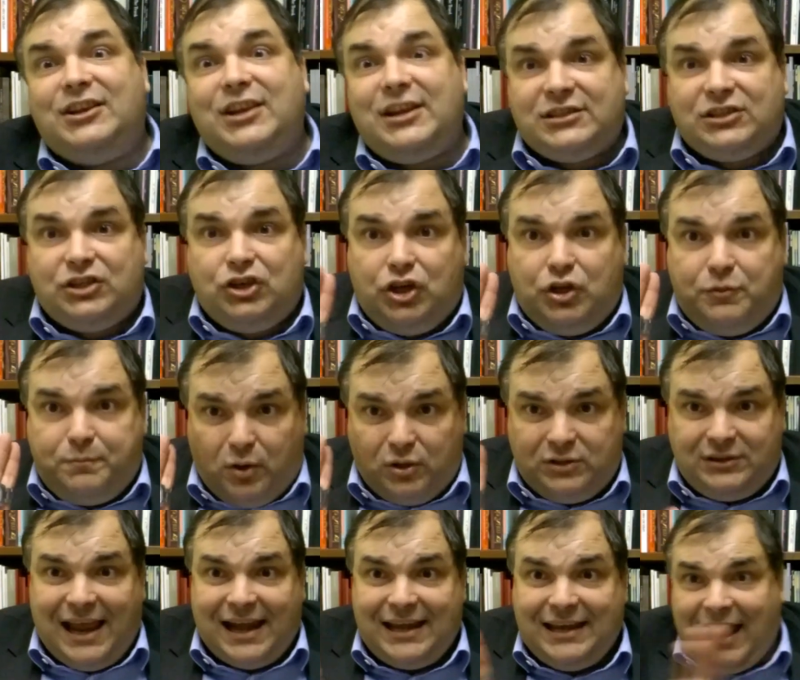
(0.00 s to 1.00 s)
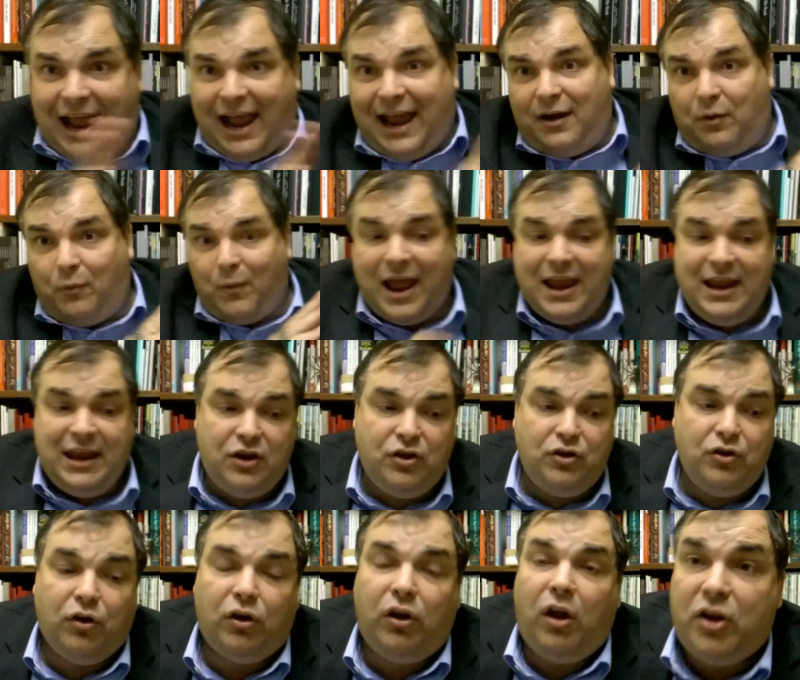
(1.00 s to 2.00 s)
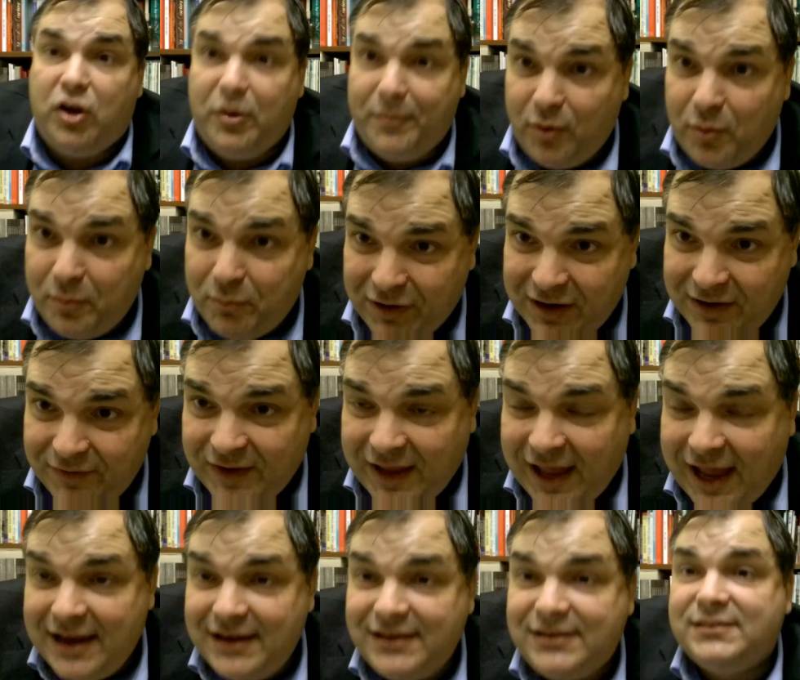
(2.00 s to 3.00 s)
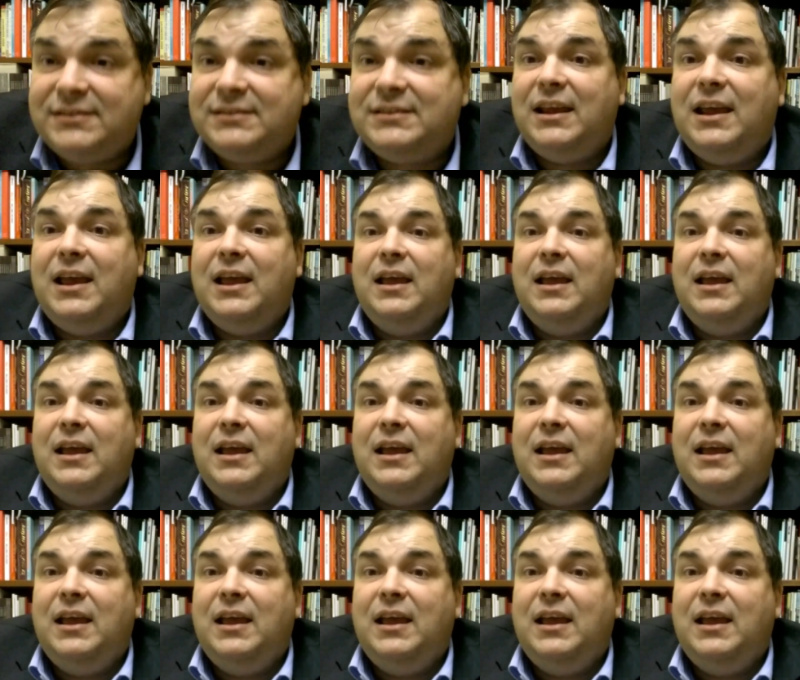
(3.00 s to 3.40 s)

Just put that card away in your lockable briefcase.